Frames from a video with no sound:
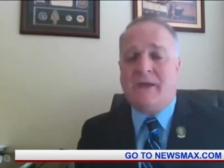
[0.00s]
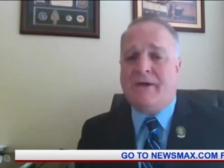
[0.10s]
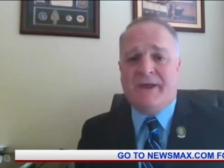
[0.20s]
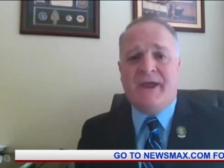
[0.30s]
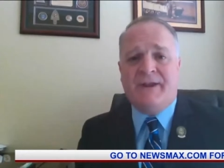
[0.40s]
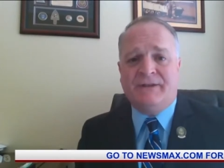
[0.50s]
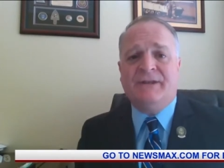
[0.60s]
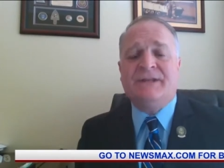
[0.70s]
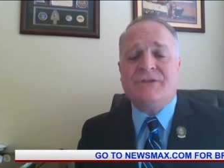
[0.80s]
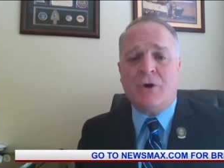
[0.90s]
Yeah, and, and,
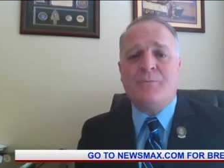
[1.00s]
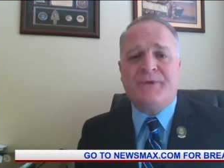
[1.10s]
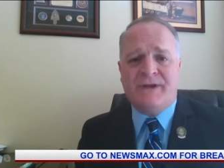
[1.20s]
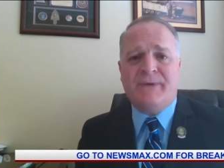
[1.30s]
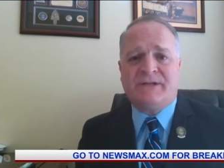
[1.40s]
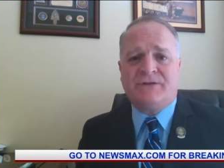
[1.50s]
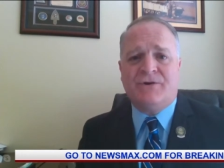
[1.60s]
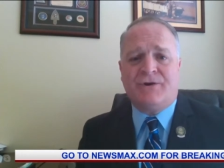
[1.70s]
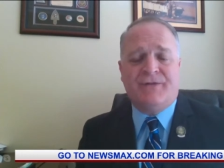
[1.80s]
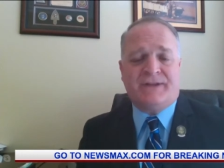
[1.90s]
let's hope that he makes
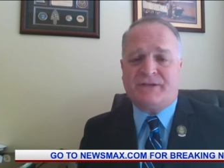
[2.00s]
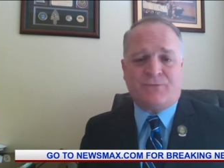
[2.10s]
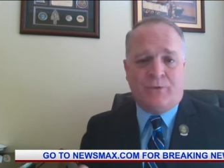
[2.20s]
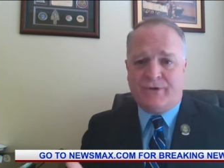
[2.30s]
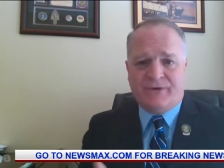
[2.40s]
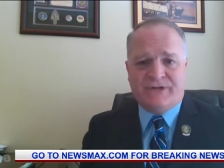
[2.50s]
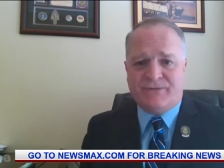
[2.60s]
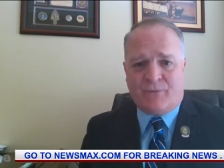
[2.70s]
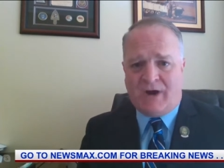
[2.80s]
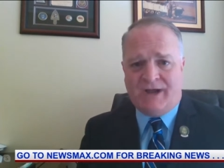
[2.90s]
good on that. That's one of the
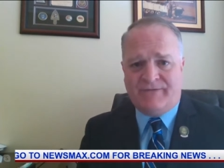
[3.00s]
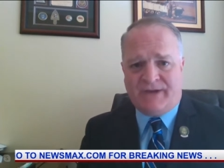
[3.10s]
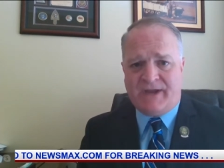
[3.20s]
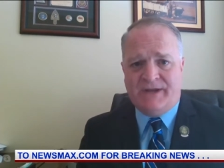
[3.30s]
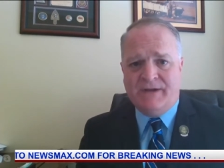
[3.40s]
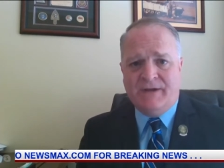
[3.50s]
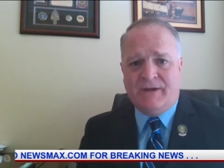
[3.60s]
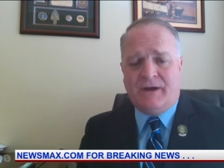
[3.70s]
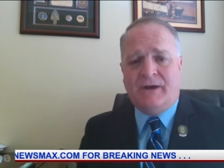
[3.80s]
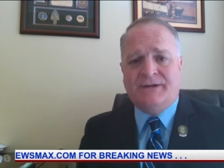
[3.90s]
reasons why I advocate
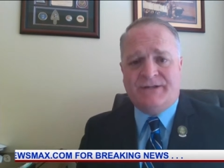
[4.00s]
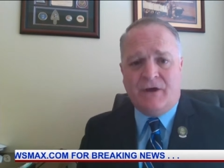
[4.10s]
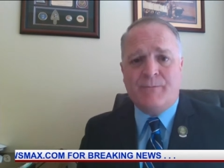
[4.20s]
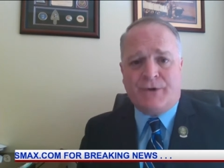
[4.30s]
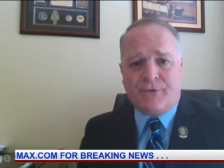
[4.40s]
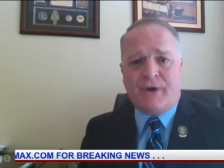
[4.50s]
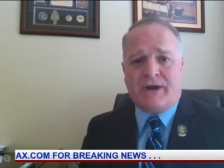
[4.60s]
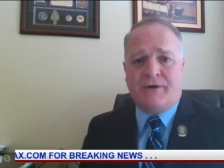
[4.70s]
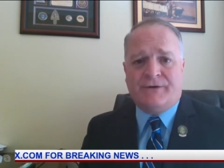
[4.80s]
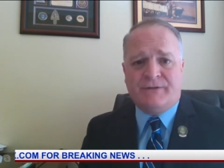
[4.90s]
uh, Doug
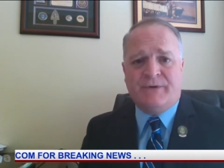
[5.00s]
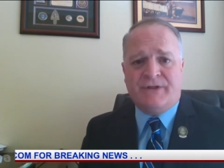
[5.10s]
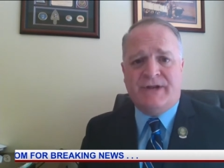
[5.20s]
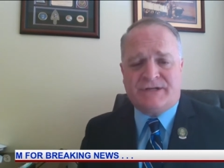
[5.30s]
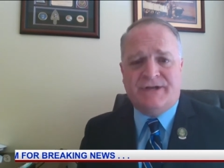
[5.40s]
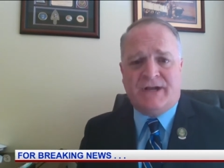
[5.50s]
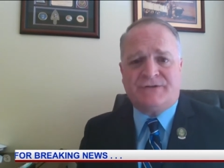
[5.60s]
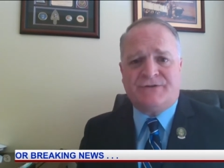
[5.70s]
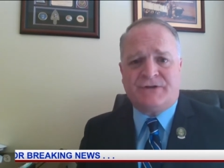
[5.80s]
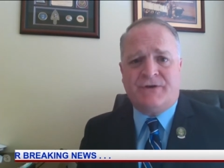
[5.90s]
Macgregor to be the next
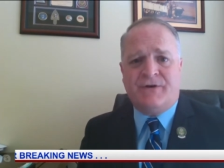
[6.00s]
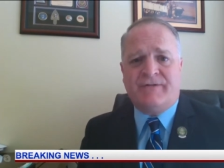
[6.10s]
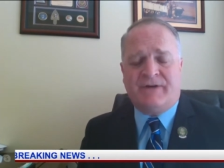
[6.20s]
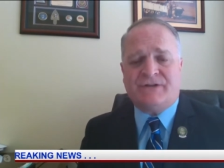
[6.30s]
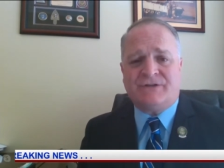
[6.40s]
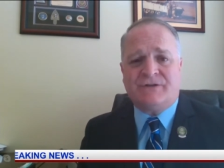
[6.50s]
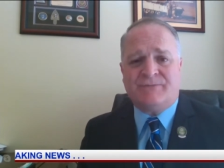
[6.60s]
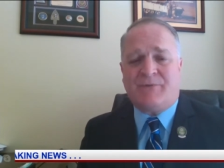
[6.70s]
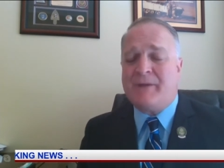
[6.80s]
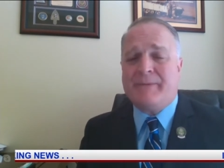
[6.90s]
national security advisor, because
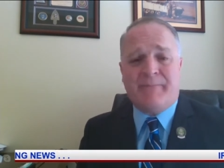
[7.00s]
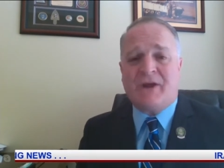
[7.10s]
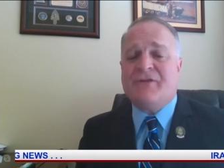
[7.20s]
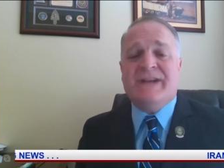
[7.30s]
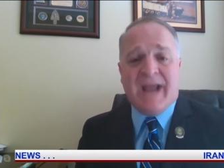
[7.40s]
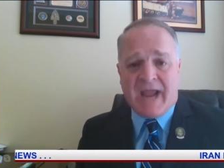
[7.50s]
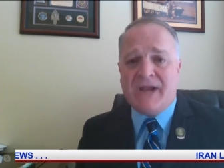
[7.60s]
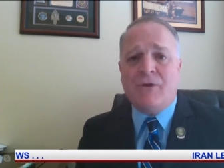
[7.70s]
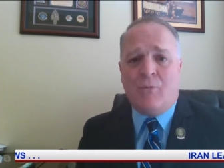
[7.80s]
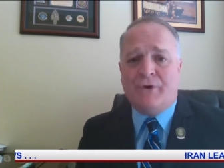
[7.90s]
probably better than
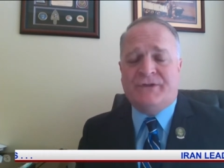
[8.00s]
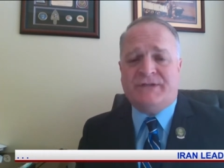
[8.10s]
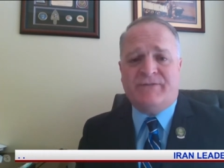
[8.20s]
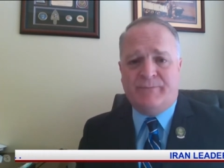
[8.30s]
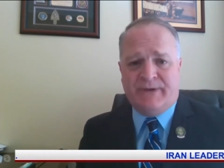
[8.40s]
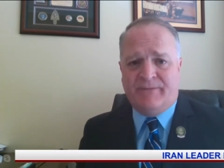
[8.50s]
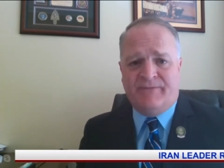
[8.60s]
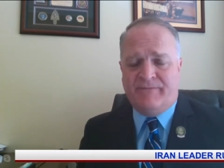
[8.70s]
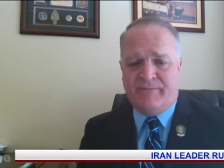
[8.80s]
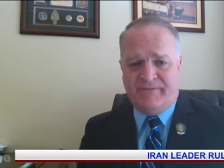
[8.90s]
anyone that's even
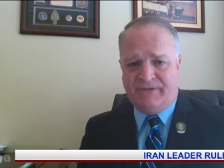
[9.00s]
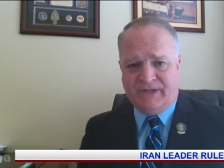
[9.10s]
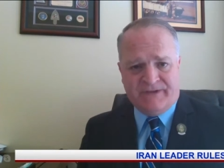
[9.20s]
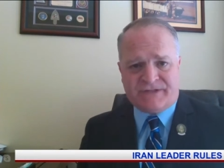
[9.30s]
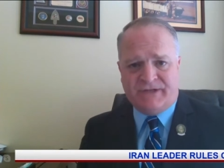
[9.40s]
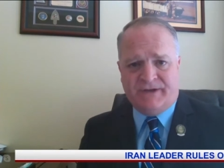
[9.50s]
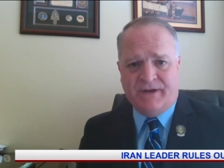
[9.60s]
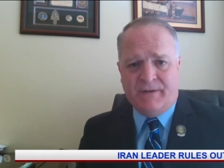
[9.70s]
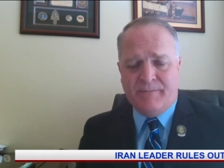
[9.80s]
been listed